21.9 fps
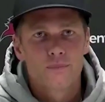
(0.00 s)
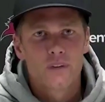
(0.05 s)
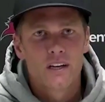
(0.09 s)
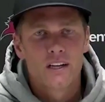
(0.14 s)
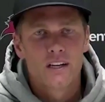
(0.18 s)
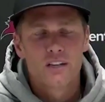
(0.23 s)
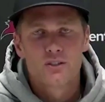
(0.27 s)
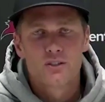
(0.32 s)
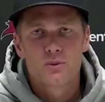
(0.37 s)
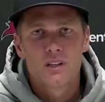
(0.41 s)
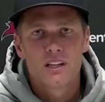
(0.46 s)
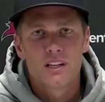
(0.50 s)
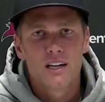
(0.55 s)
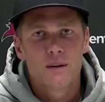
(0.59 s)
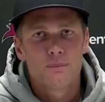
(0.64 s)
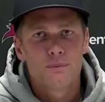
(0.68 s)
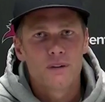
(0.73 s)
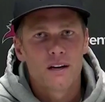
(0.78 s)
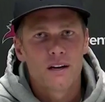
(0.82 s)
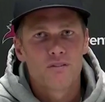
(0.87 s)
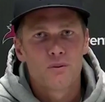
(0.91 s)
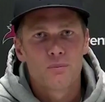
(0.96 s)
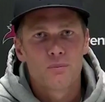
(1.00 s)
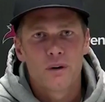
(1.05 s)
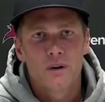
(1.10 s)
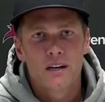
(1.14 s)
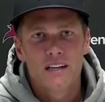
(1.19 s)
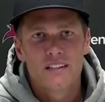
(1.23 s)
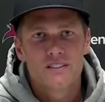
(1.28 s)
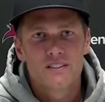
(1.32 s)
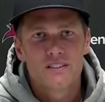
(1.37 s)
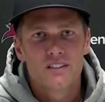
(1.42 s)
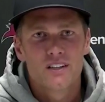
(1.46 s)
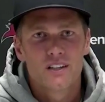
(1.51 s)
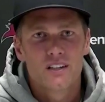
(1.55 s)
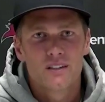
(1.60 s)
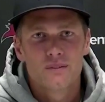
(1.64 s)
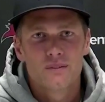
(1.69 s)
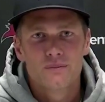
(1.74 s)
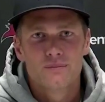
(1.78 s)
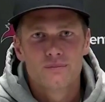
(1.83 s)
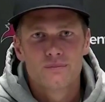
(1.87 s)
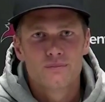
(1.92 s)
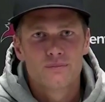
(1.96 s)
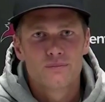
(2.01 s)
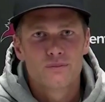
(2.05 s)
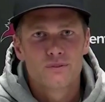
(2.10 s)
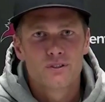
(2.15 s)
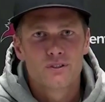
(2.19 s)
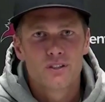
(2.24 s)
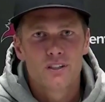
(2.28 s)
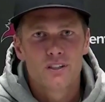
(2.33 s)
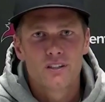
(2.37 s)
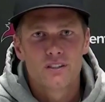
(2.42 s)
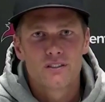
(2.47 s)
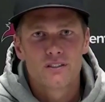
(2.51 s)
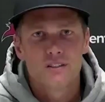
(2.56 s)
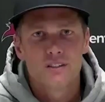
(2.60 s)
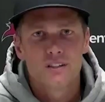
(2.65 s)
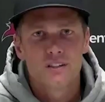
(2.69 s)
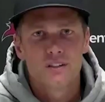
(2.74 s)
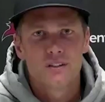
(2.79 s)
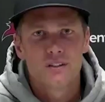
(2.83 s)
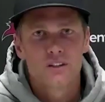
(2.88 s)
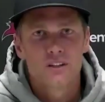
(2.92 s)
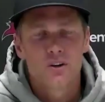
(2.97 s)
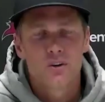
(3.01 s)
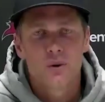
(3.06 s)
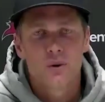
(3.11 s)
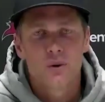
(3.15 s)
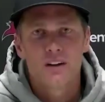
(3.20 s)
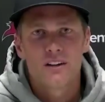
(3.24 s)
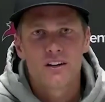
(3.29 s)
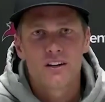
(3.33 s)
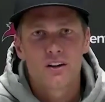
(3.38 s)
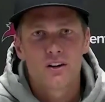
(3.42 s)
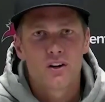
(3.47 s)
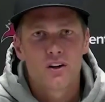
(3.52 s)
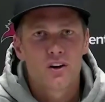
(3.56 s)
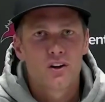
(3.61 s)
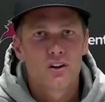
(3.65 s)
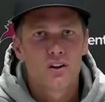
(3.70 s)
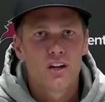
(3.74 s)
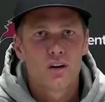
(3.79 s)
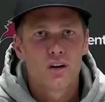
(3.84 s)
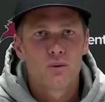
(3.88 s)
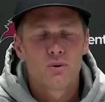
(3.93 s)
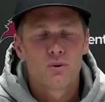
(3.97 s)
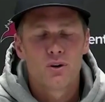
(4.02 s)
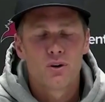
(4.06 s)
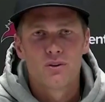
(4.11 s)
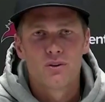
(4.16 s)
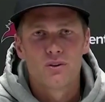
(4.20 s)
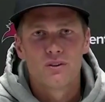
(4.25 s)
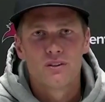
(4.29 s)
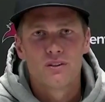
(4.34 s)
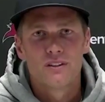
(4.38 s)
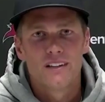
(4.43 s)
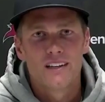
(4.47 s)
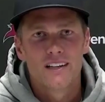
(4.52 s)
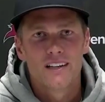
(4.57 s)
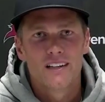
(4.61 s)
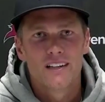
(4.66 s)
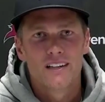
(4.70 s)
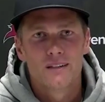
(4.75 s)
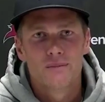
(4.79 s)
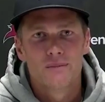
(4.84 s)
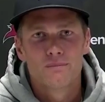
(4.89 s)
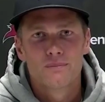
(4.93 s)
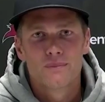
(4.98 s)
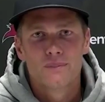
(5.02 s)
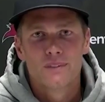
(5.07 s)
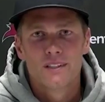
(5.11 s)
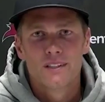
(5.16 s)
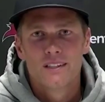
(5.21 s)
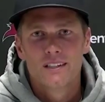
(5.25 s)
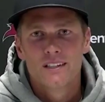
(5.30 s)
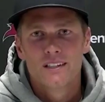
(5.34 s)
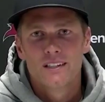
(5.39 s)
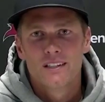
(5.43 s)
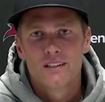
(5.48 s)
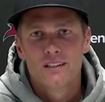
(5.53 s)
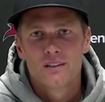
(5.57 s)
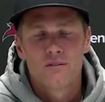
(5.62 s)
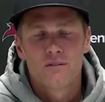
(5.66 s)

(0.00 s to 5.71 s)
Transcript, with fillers: and it's really up to everybody to to to go out there and earn their role and um, I've